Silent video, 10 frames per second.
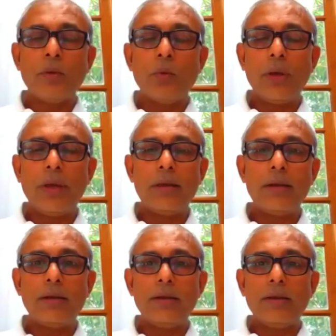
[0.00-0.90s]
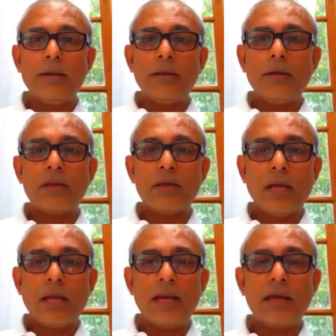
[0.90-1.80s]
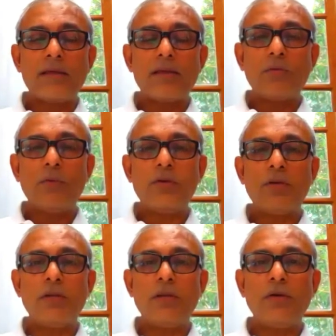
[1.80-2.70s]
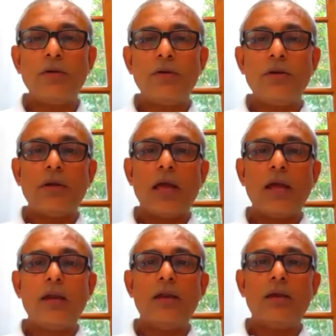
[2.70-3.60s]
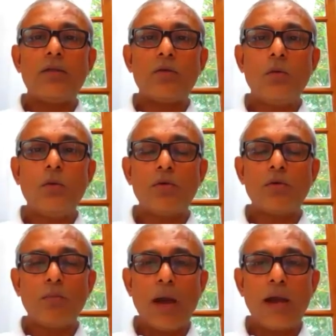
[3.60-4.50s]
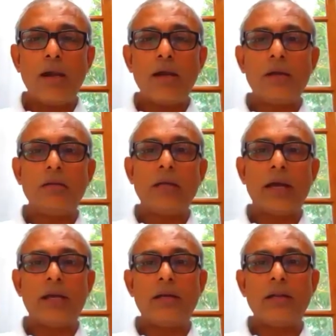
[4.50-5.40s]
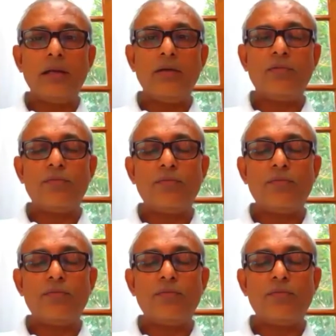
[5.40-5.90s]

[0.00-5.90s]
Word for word: where it's a nine-axis machine, and it is so smart that if